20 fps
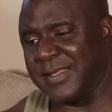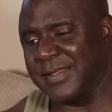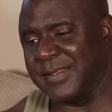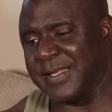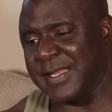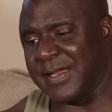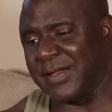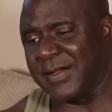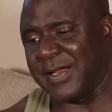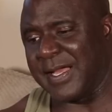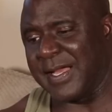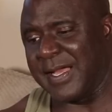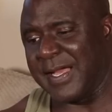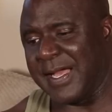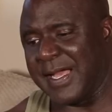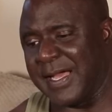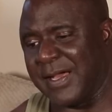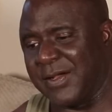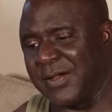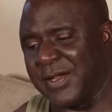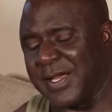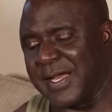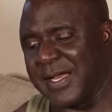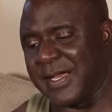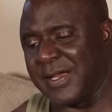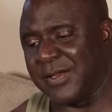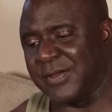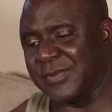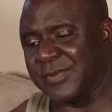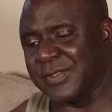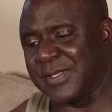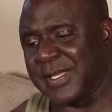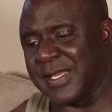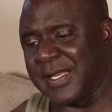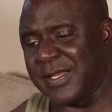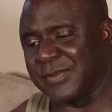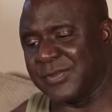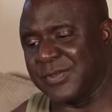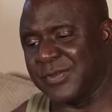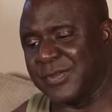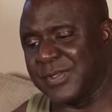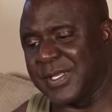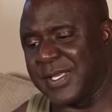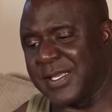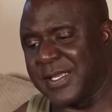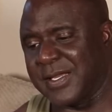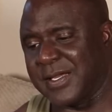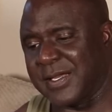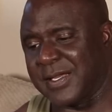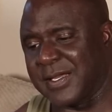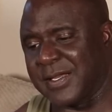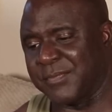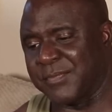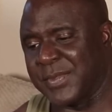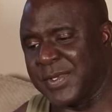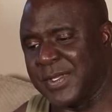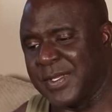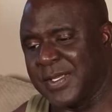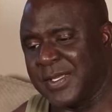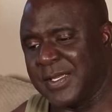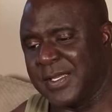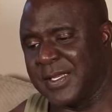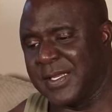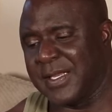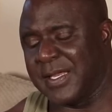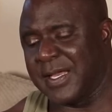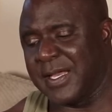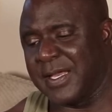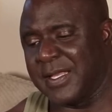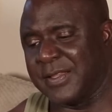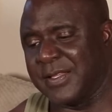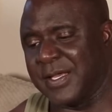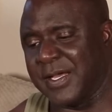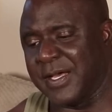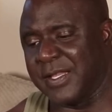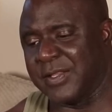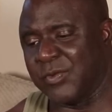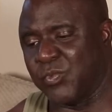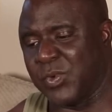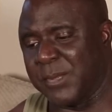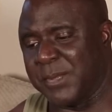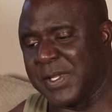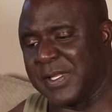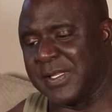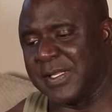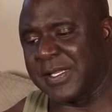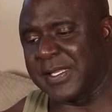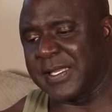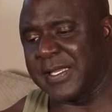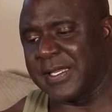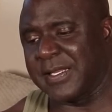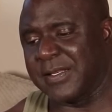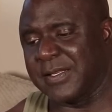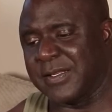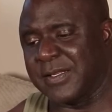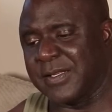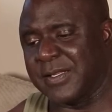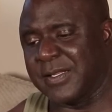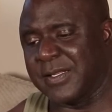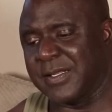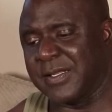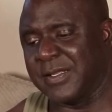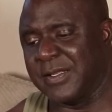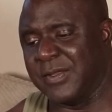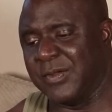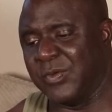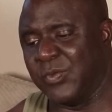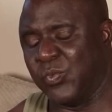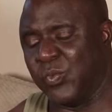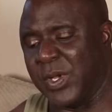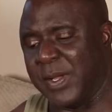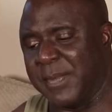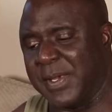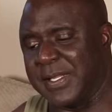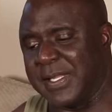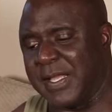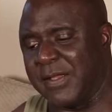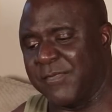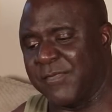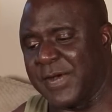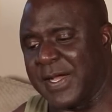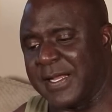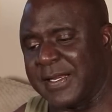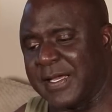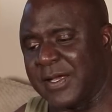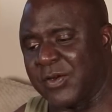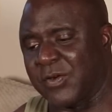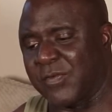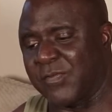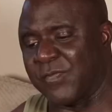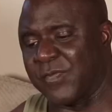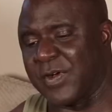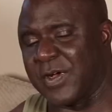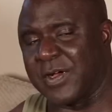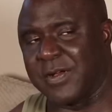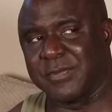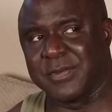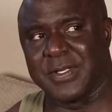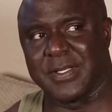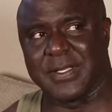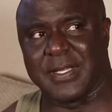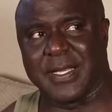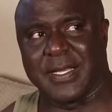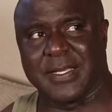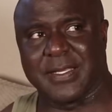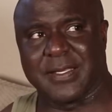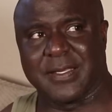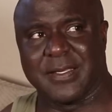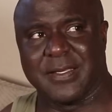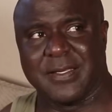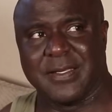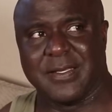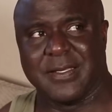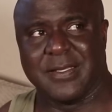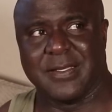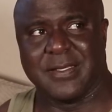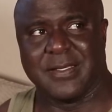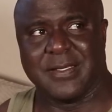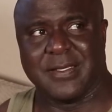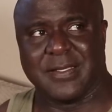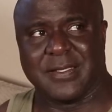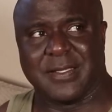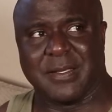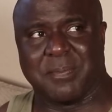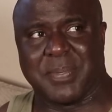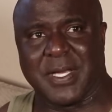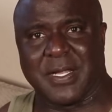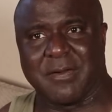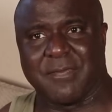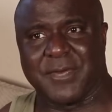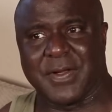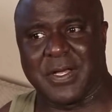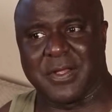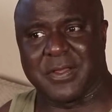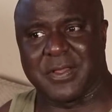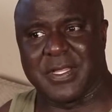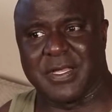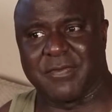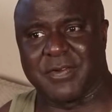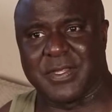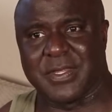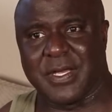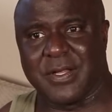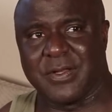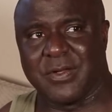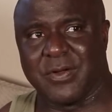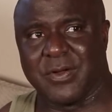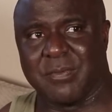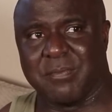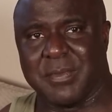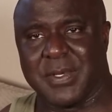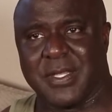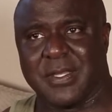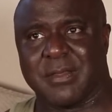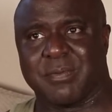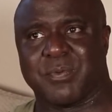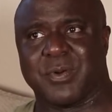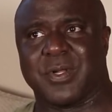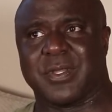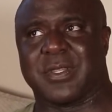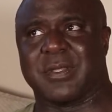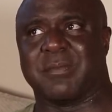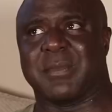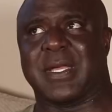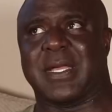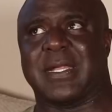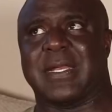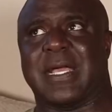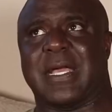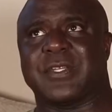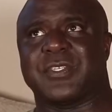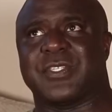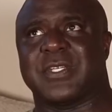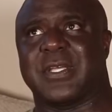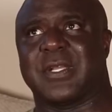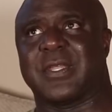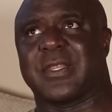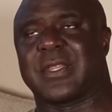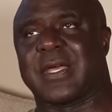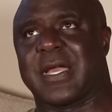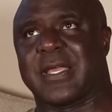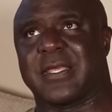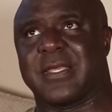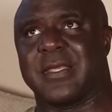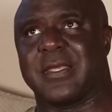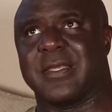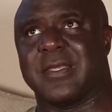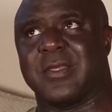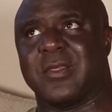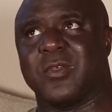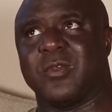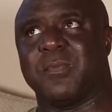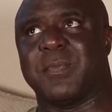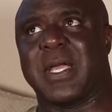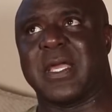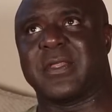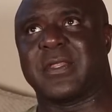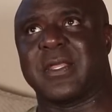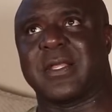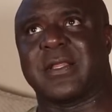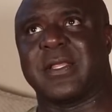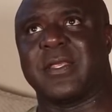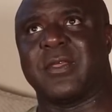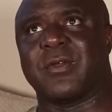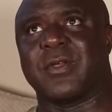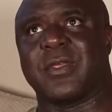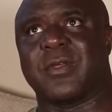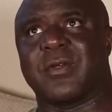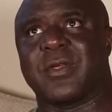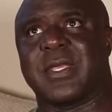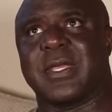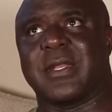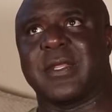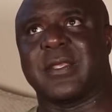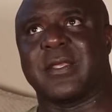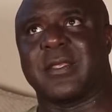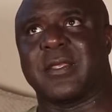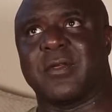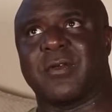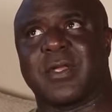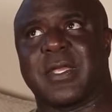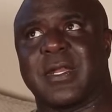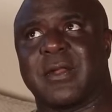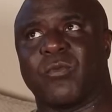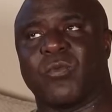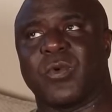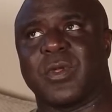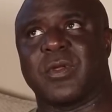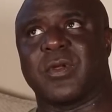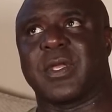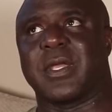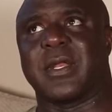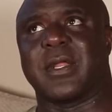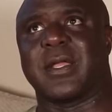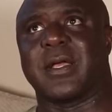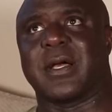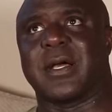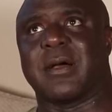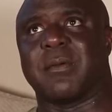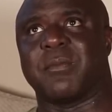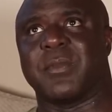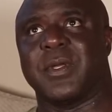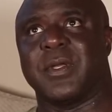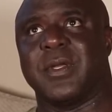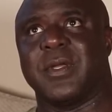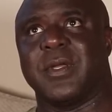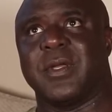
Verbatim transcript: Now, how how how do they um, the other women look at women they find out are involved in like the pedophile stuff? Because I know in men's prison, man, that shit is like you basically you're, you're getting you're getting you're getting um